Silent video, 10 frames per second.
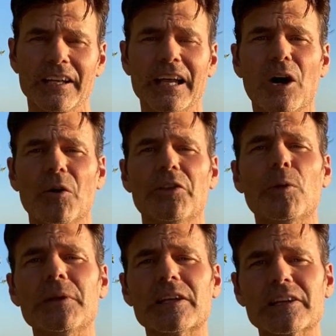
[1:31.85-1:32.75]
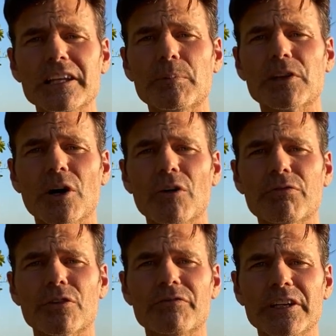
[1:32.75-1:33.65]
Now, there'll be a link below
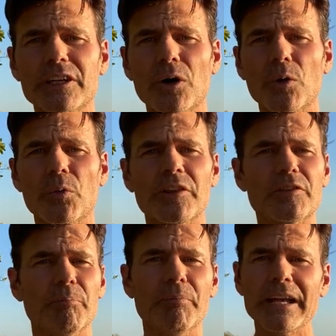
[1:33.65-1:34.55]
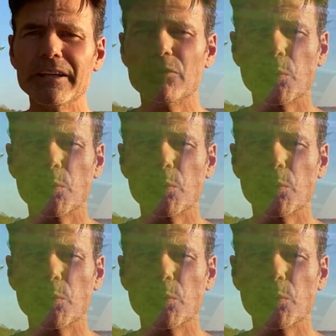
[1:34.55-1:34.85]
for a video with many of the